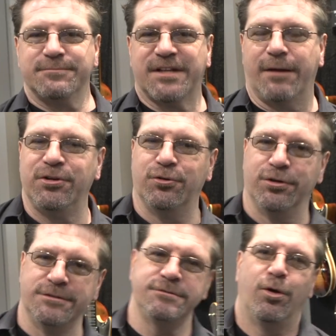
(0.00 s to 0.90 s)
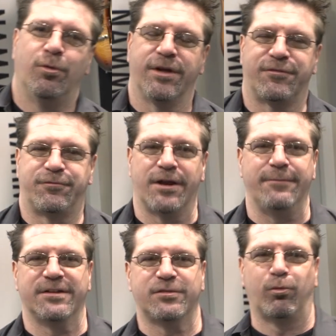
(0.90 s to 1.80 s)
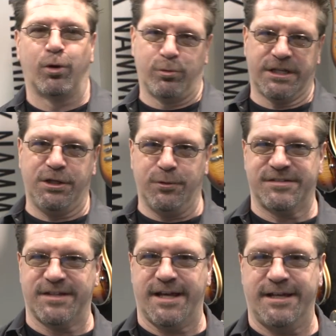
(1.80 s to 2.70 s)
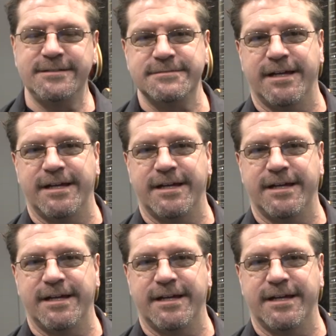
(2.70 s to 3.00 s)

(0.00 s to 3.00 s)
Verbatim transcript: I'm Tommy Norton with Framus Warwick USA,